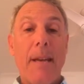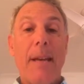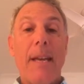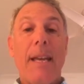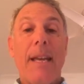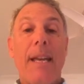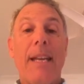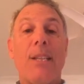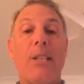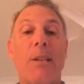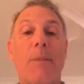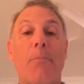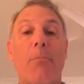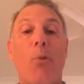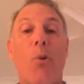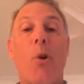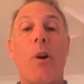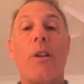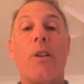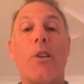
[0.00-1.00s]
It's
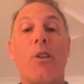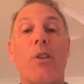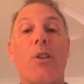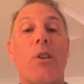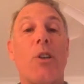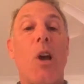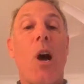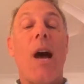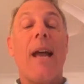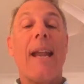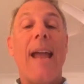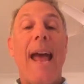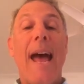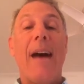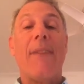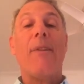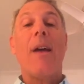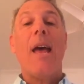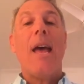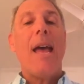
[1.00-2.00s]
important to not
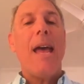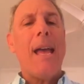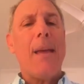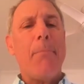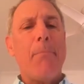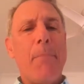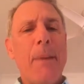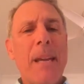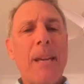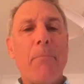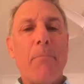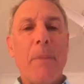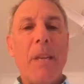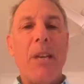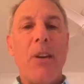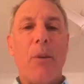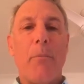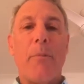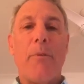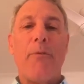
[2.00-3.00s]
have a big
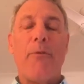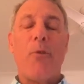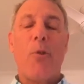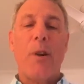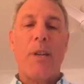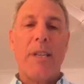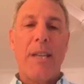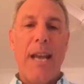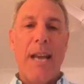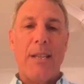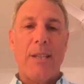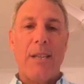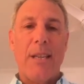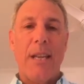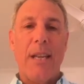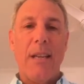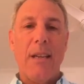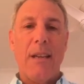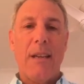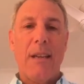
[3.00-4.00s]
meal before
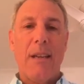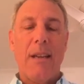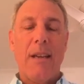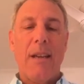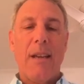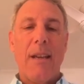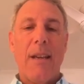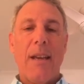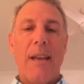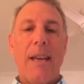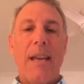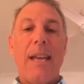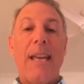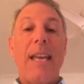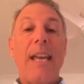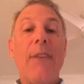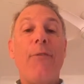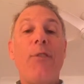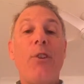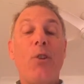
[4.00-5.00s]
testing.
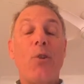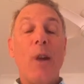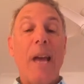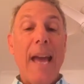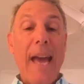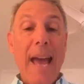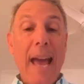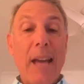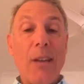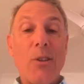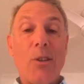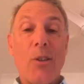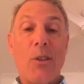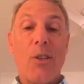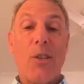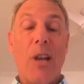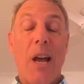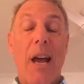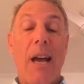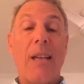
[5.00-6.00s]
If you
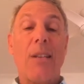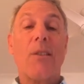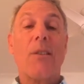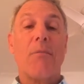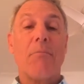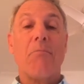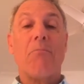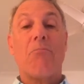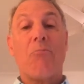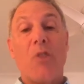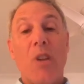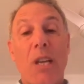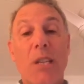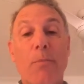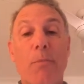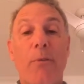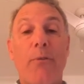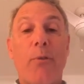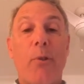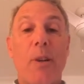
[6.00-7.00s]
exercise just
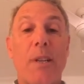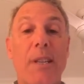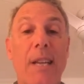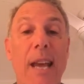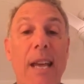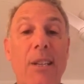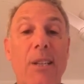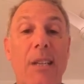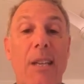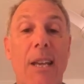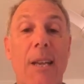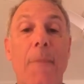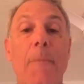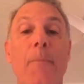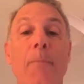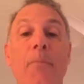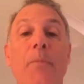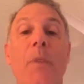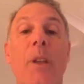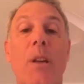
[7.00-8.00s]
before testing,
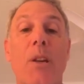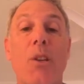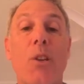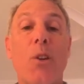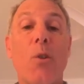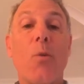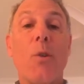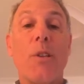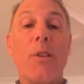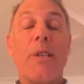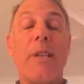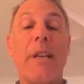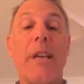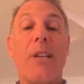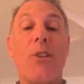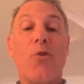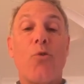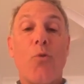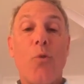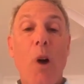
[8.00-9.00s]
you will see a
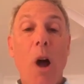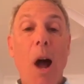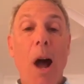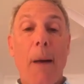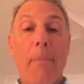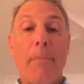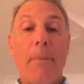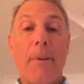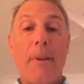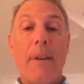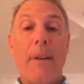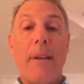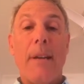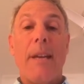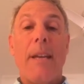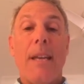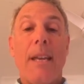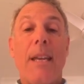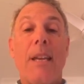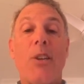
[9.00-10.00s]
drop in